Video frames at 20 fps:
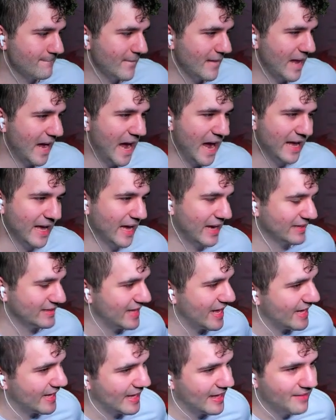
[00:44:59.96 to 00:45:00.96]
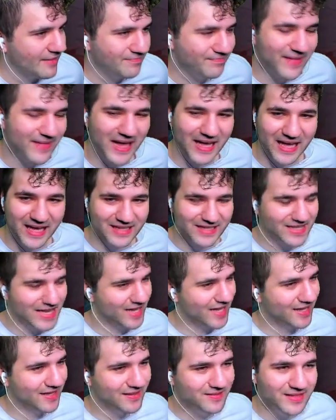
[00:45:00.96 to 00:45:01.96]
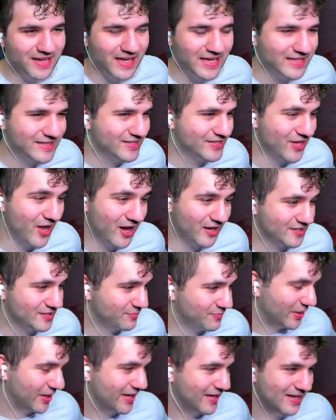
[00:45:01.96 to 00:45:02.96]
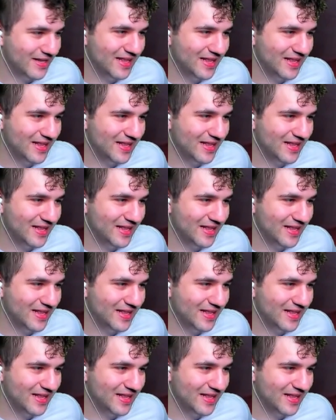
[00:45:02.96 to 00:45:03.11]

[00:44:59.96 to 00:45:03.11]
I gotta take it. I gotta take it. It sucks, but